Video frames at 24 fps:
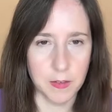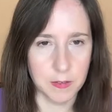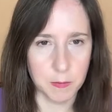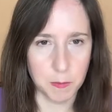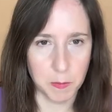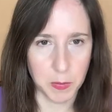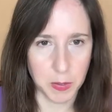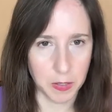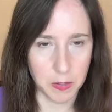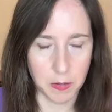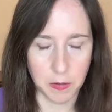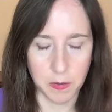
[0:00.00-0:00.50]
this
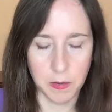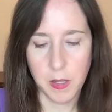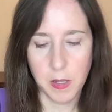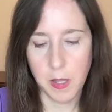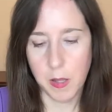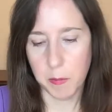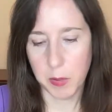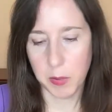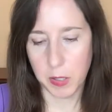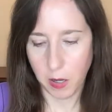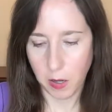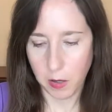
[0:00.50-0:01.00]
bill,
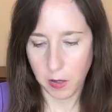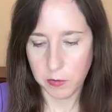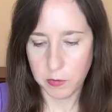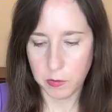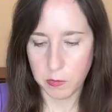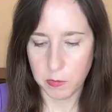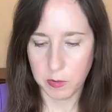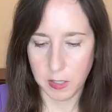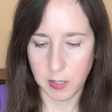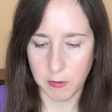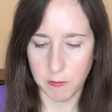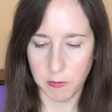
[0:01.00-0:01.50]
but
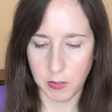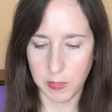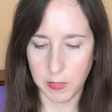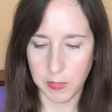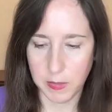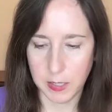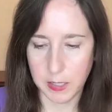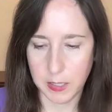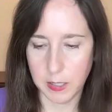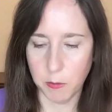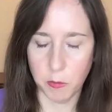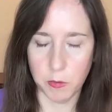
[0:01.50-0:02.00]
also given
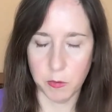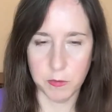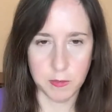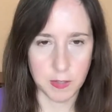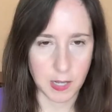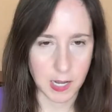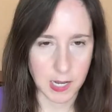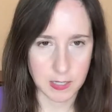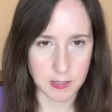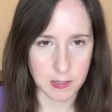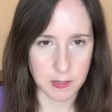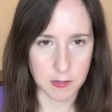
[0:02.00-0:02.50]
that it was
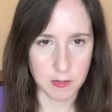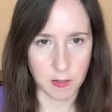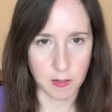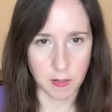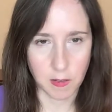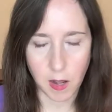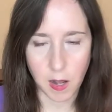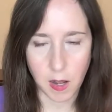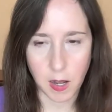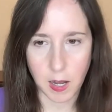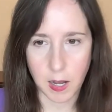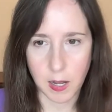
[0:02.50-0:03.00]
signed into
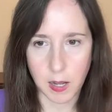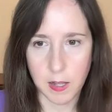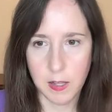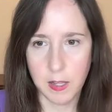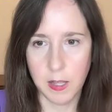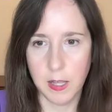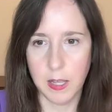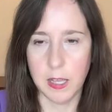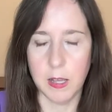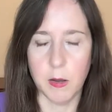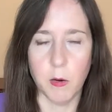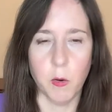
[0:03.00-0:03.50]
law,
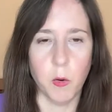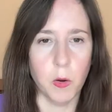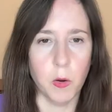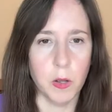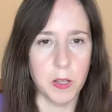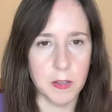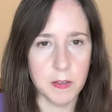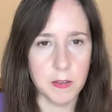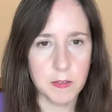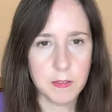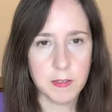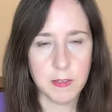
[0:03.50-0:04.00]

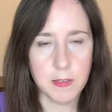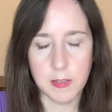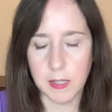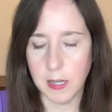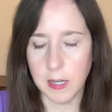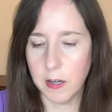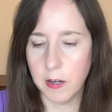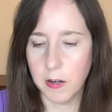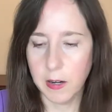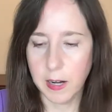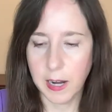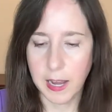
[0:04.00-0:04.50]
is
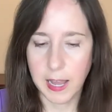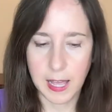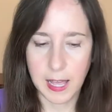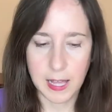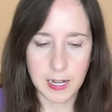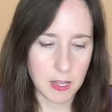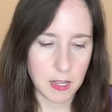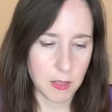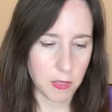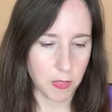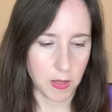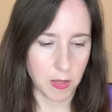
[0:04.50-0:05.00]
there
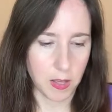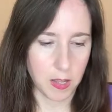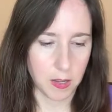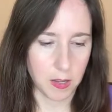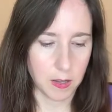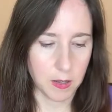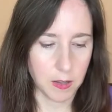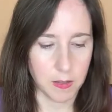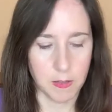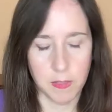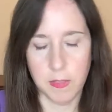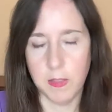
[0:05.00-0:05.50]

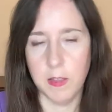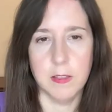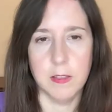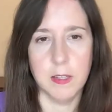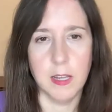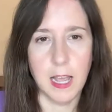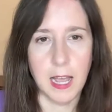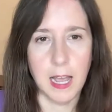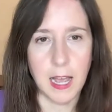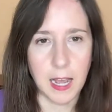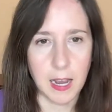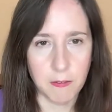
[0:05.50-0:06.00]
anything that
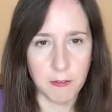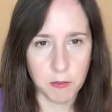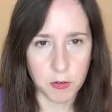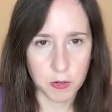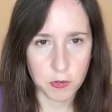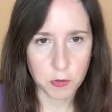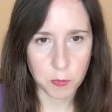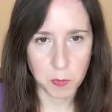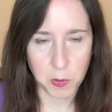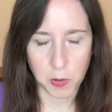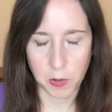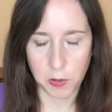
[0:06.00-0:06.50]
the
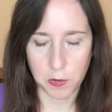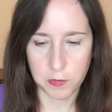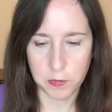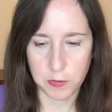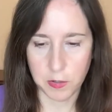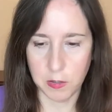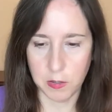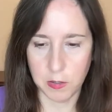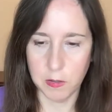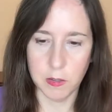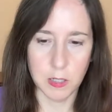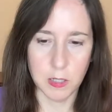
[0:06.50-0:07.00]
average
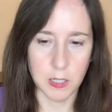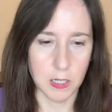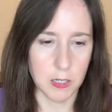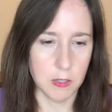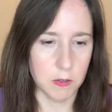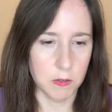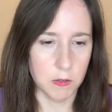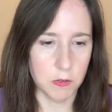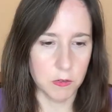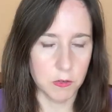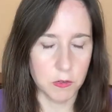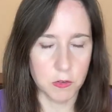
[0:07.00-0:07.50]
person
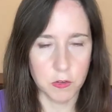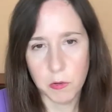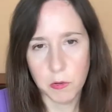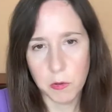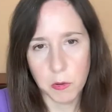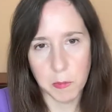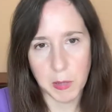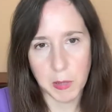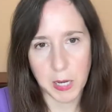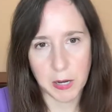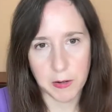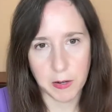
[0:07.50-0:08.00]
can do
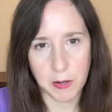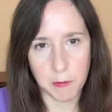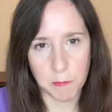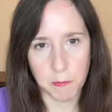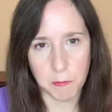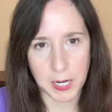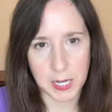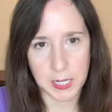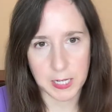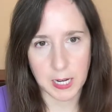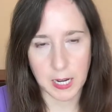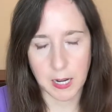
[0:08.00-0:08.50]
about it
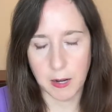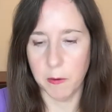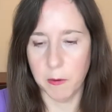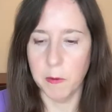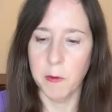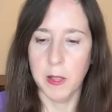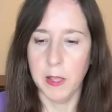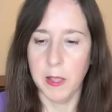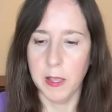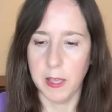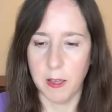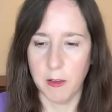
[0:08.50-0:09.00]
right now?
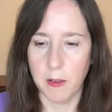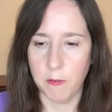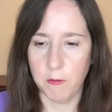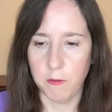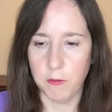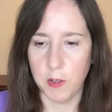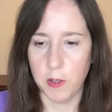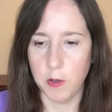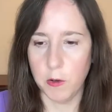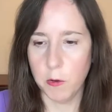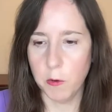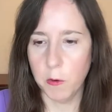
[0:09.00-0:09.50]
If
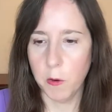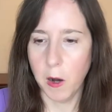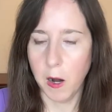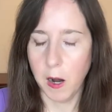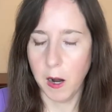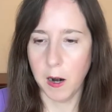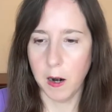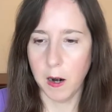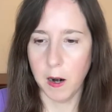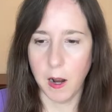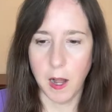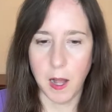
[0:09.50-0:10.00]
you
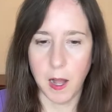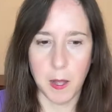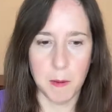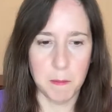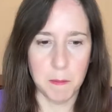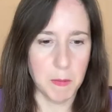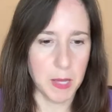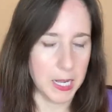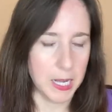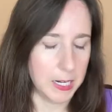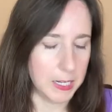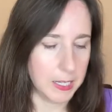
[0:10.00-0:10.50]
are on
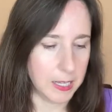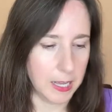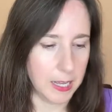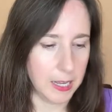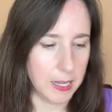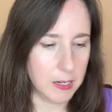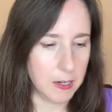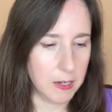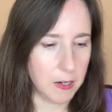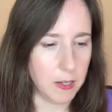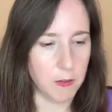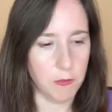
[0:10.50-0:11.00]

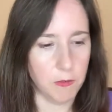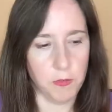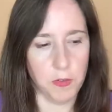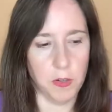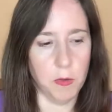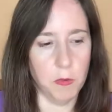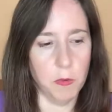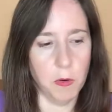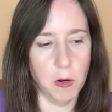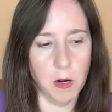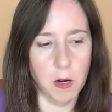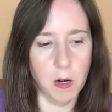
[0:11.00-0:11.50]
Medicaid, if
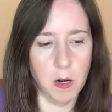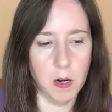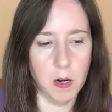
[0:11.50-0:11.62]
you